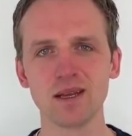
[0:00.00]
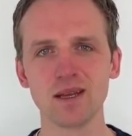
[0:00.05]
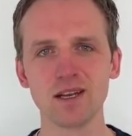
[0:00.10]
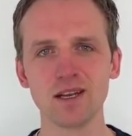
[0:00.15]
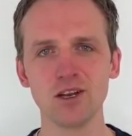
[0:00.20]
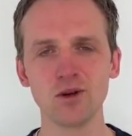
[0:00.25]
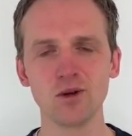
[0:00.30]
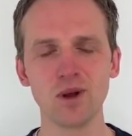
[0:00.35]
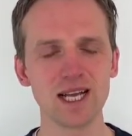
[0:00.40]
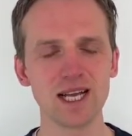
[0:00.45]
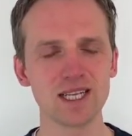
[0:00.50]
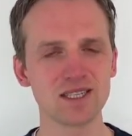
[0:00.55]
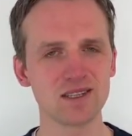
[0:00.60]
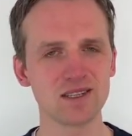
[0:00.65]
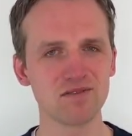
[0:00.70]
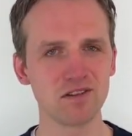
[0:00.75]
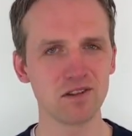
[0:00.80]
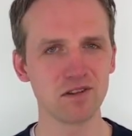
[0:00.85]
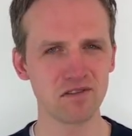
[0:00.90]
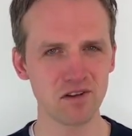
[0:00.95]
No less
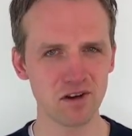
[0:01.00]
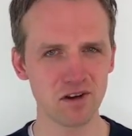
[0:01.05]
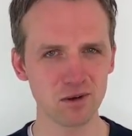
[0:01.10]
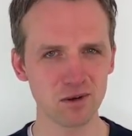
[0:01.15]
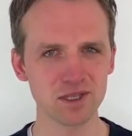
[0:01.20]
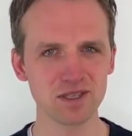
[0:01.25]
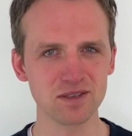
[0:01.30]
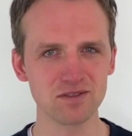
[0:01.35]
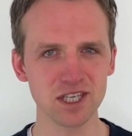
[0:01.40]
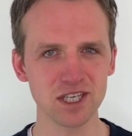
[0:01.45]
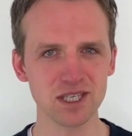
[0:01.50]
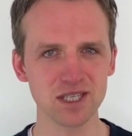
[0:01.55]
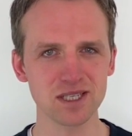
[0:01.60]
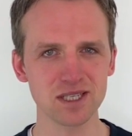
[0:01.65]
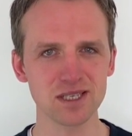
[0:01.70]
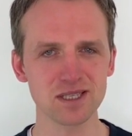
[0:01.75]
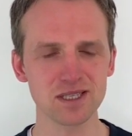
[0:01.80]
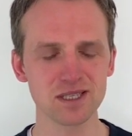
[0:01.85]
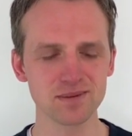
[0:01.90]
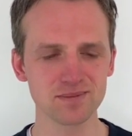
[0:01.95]
for the followers of
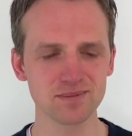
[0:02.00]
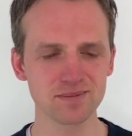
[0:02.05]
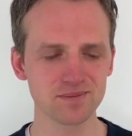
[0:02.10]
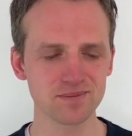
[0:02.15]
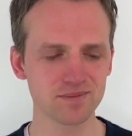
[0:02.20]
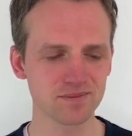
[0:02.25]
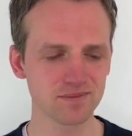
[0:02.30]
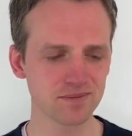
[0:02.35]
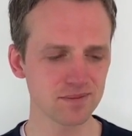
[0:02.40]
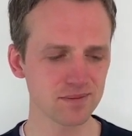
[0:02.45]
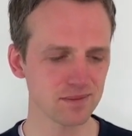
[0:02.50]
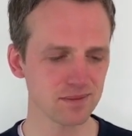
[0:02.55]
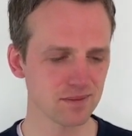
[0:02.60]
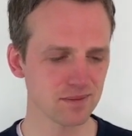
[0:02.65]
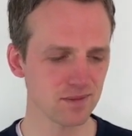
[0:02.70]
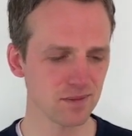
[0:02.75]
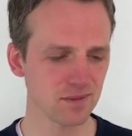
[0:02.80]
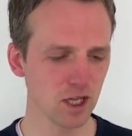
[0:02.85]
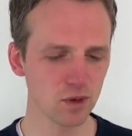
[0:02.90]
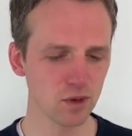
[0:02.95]
Jesus.
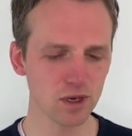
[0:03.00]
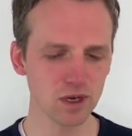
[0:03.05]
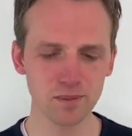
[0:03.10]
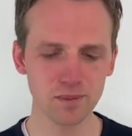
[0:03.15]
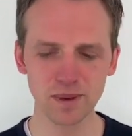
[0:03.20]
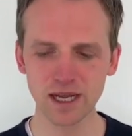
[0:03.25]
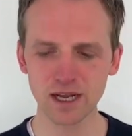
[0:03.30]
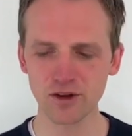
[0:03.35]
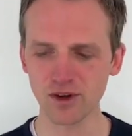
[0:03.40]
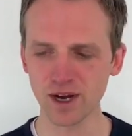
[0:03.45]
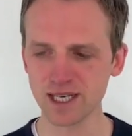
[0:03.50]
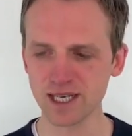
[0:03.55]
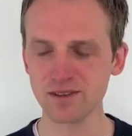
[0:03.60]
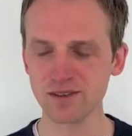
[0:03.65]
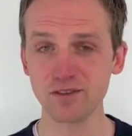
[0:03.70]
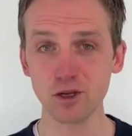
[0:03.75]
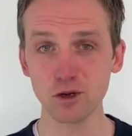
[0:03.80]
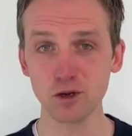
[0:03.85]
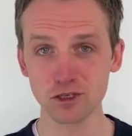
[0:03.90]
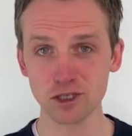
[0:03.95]
Wouldn't it be great
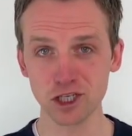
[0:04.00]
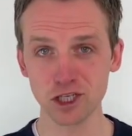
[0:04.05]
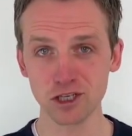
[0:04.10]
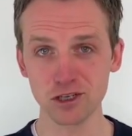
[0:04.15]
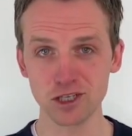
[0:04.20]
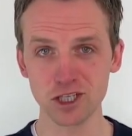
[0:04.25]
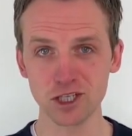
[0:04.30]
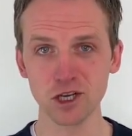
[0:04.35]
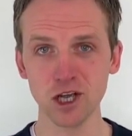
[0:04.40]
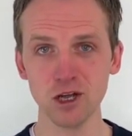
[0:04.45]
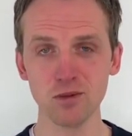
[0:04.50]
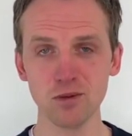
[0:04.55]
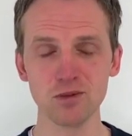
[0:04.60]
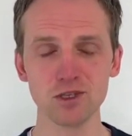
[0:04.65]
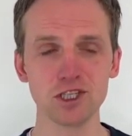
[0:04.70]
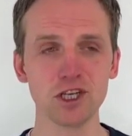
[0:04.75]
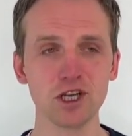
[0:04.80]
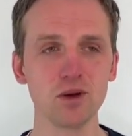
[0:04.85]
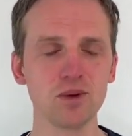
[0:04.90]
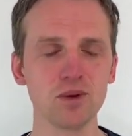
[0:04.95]
if your church
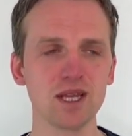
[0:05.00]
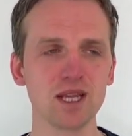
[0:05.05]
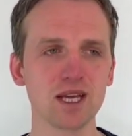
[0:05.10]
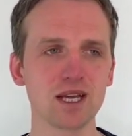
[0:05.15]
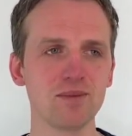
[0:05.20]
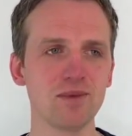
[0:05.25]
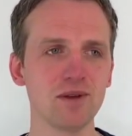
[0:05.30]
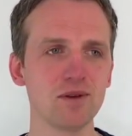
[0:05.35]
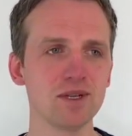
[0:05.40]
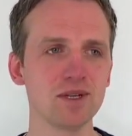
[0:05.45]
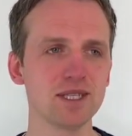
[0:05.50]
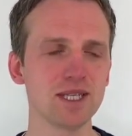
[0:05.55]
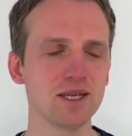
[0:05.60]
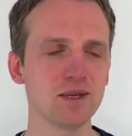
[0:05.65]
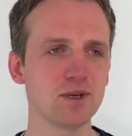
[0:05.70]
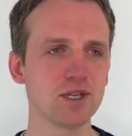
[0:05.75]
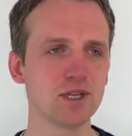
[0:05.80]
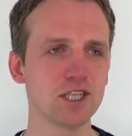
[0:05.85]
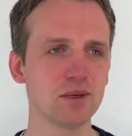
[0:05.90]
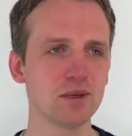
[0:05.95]
was known in the community
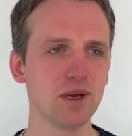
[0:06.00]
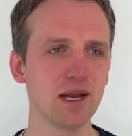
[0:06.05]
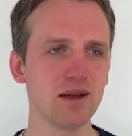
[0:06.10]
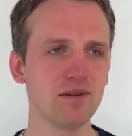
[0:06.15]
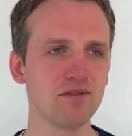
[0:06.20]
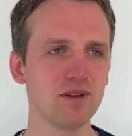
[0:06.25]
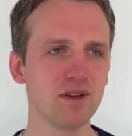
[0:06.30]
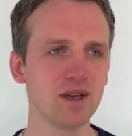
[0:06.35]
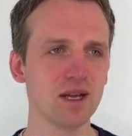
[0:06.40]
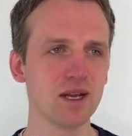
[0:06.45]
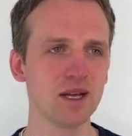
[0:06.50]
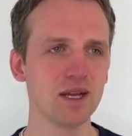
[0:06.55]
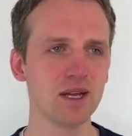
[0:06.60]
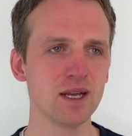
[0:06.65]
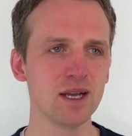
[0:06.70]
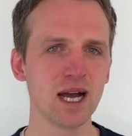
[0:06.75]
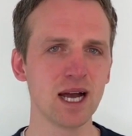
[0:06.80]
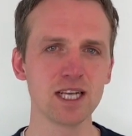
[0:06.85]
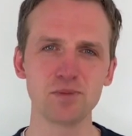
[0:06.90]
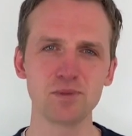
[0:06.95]
in which you live
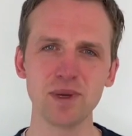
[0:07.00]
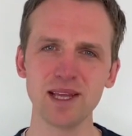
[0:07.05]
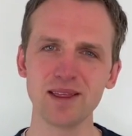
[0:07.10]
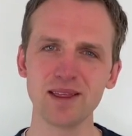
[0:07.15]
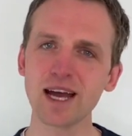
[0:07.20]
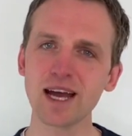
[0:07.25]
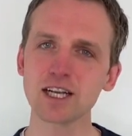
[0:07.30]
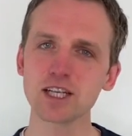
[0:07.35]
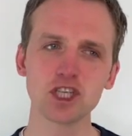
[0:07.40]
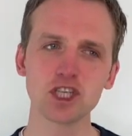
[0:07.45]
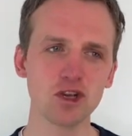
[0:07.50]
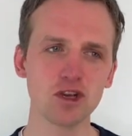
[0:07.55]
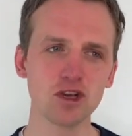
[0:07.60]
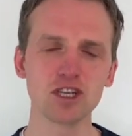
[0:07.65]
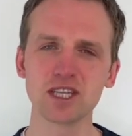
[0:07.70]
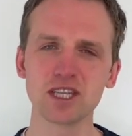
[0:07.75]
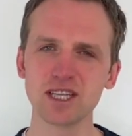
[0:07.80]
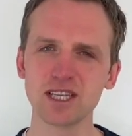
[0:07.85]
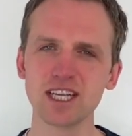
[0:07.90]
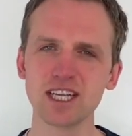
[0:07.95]
as being that
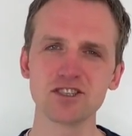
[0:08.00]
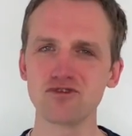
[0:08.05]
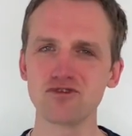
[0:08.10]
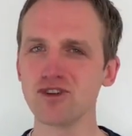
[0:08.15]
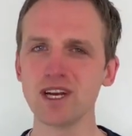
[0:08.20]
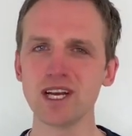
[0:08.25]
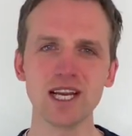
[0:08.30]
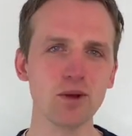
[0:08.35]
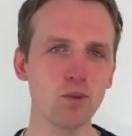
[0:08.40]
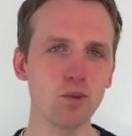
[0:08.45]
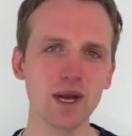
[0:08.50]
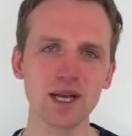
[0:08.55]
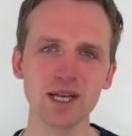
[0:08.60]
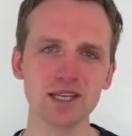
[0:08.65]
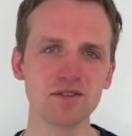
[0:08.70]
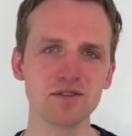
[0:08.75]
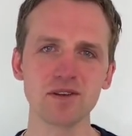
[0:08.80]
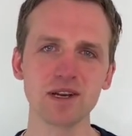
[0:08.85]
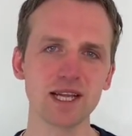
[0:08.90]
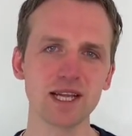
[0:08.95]
church that does really
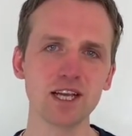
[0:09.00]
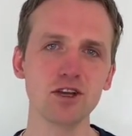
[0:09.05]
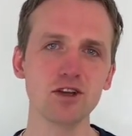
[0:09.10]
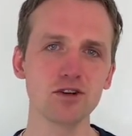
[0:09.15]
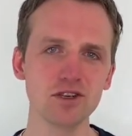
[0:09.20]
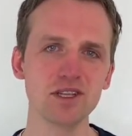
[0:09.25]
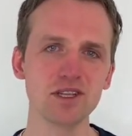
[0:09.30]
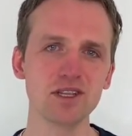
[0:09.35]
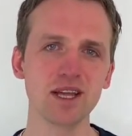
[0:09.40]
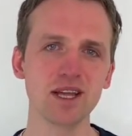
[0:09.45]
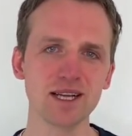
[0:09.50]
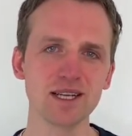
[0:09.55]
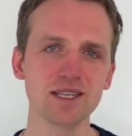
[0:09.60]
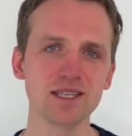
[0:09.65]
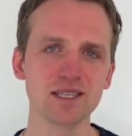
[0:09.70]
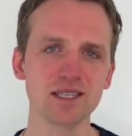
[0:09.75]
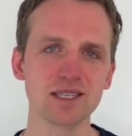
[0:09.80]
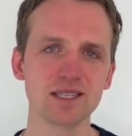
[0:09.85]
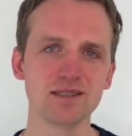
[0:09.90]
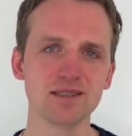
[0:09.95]
wonderfully good
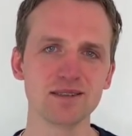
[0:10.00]
things?